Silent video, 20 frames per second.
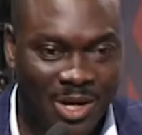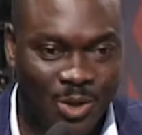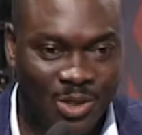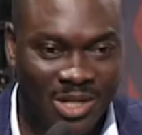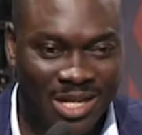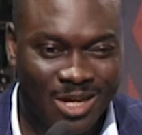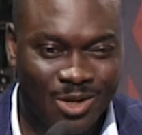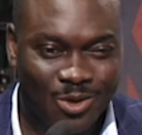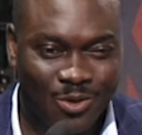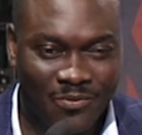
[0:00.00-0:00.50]

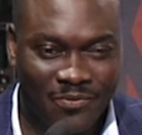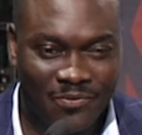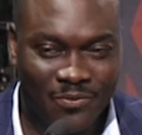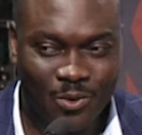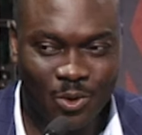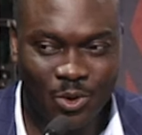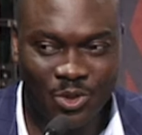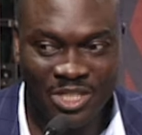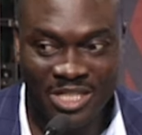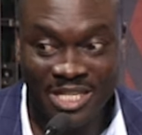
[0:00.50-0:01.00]
lack of
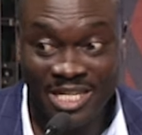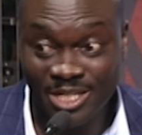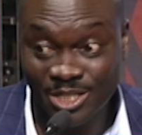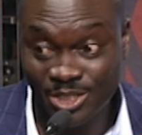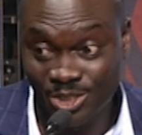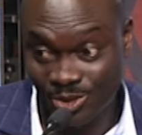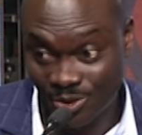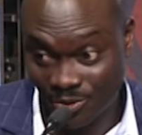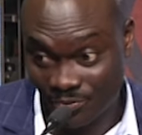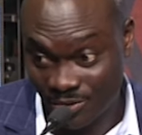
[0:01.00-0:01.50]

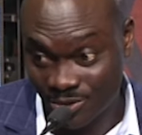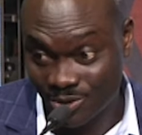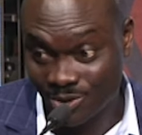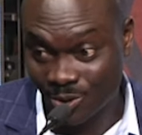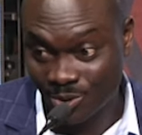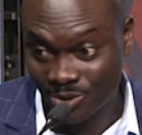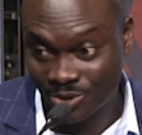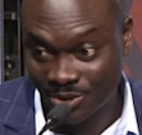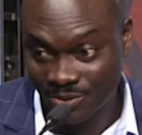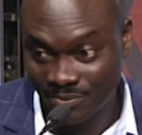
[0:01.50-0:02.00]
coordination of a
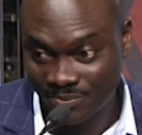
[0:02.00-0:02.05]
sort.